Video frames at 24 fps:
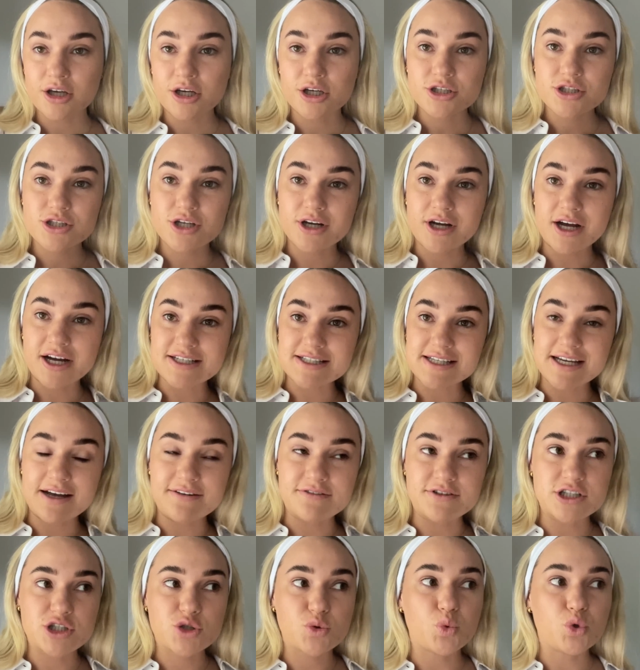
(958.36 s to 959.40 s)
So guys,
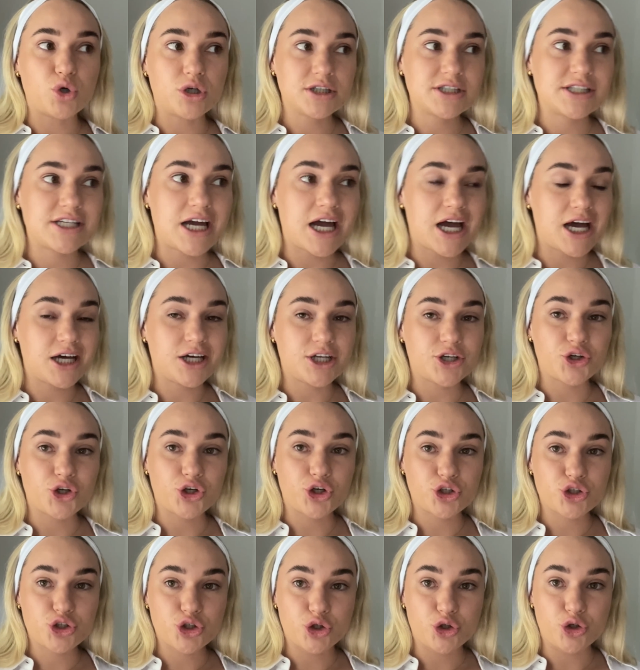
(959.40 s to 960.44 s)
I've just walked down
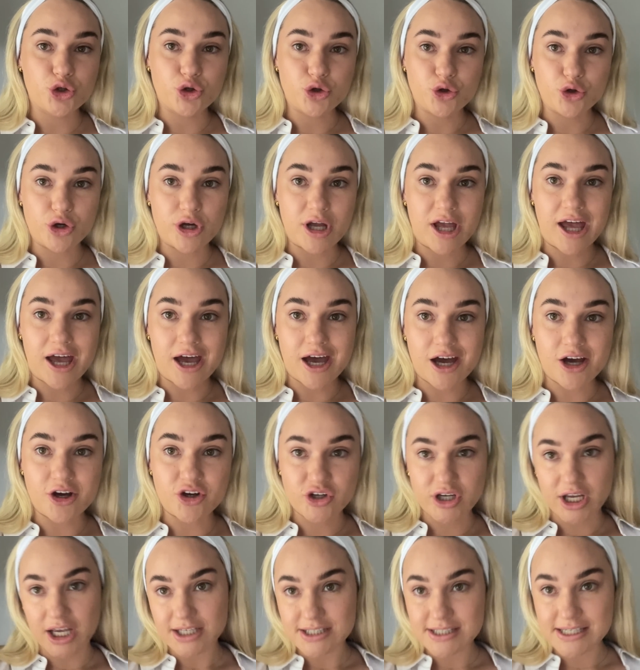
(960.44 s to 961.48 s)
to our
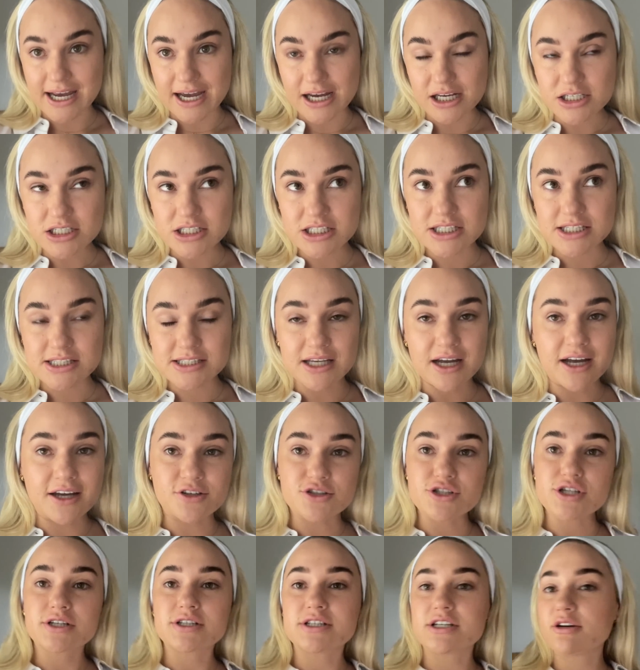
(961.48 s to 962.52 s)
guest house. I
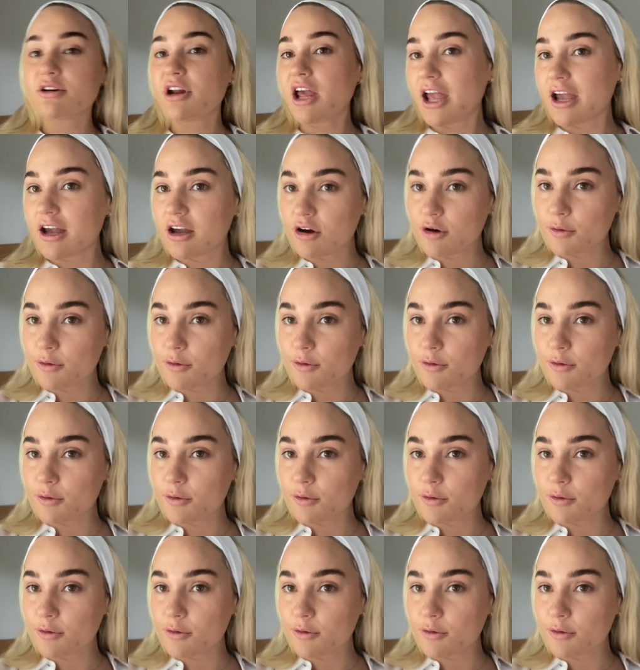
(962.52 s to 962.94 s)
also did hair